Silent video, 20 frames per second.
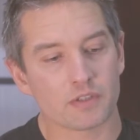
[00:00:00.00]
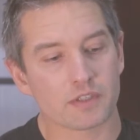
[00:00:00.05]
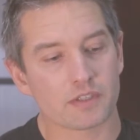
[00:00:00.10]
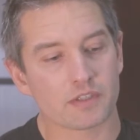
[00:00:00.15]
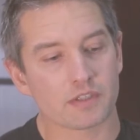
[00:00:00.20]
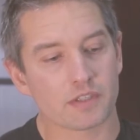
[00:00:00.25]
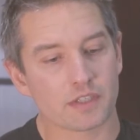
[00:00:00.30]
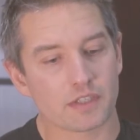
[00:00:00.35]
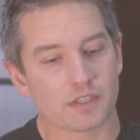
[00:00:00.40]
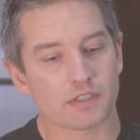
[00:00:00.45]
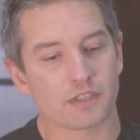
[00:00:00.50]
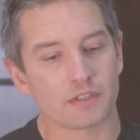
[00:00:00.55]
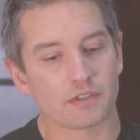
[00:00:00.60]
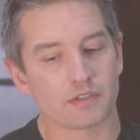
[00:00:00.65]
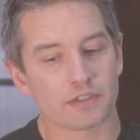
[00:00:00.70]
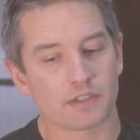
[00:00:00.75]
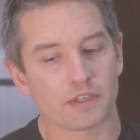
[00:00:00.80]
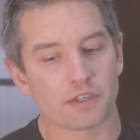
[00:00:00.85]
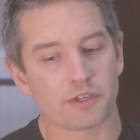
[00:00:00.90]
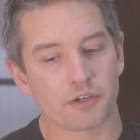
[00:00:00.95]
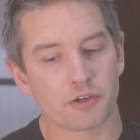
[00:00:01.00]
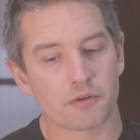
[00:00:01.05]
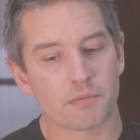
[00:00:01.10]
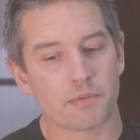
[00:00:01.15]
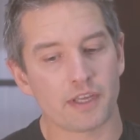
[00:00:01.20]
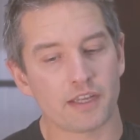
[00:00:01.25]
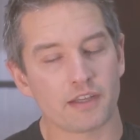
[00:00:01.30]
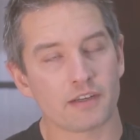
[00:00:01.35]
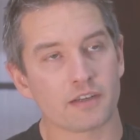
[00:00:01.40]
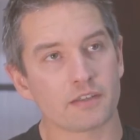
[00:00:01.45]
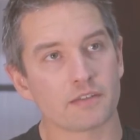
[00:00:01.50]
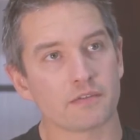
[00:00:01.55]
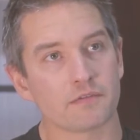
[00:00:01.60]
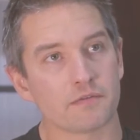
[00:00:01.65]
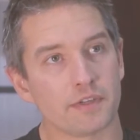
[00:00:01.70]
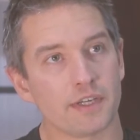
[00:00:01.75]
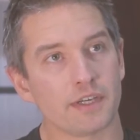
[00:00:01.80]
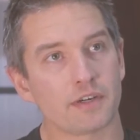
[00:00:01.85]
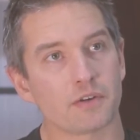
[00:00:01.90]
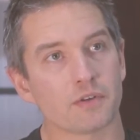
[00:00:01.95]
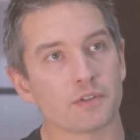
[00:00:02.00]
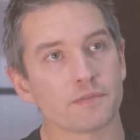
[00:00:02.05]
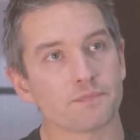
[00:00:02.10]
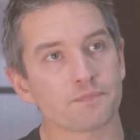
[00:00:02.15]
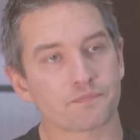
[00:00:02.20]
a 6-cylinder European vehicle,